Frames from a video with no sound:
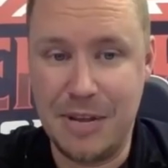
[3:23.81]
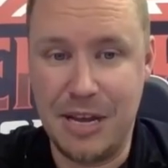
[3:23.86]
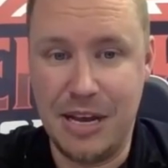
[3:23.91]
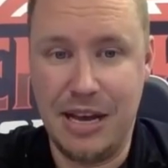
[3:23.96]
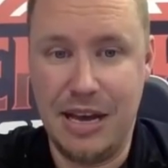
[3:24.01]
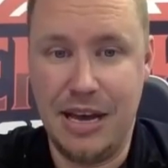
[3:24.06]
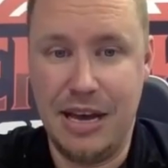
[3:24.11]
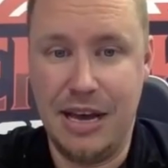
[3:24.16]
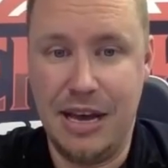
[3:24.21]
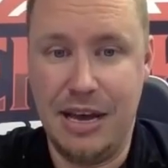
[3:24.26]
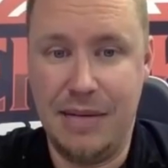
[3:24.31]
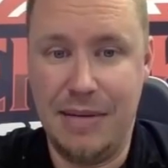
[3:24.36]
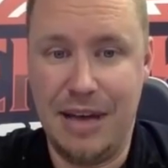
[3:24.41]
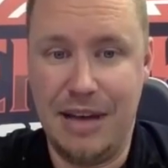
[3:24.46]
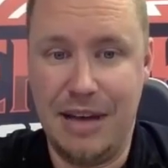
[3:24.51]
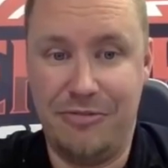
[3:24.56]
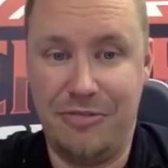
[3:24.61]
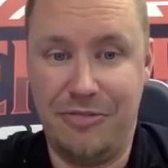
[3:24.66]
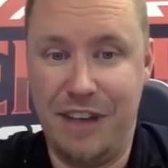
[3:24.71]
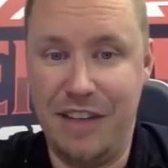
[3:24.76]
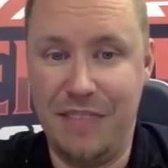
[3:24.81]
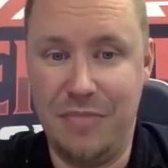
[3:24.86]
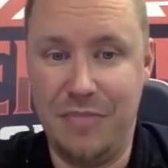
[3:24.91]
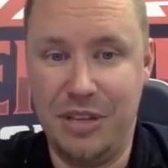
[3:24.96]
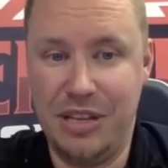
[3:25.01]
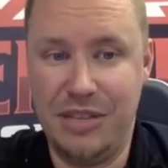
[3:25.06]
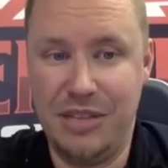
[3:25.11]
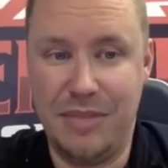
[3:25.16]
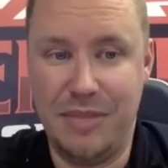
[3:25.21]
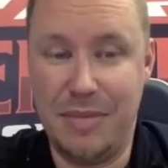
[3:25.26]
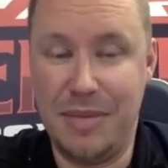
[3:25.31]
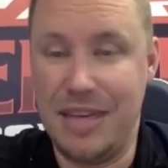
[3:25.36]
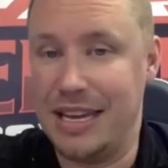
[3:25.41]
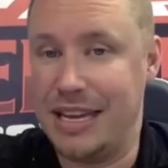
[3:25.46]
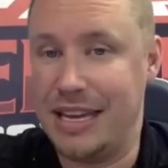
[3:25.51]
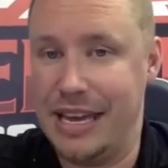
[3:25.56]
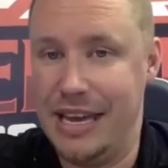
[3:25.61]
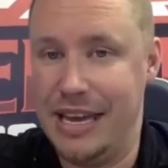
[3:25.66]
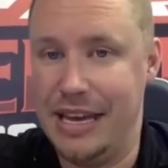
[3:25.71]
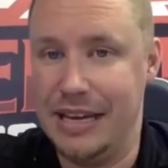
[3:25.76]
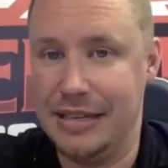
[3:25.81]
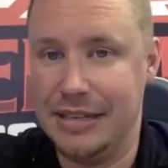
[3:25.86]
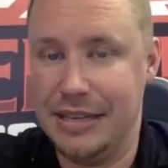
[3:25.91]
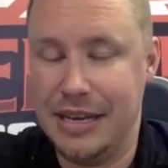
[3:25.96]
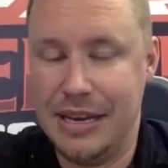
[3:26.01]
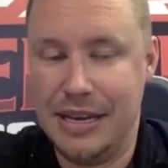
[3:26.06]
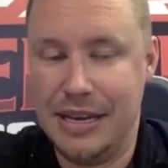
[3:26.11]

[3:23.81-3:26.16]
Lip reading: at $5 million. Maybe they can't.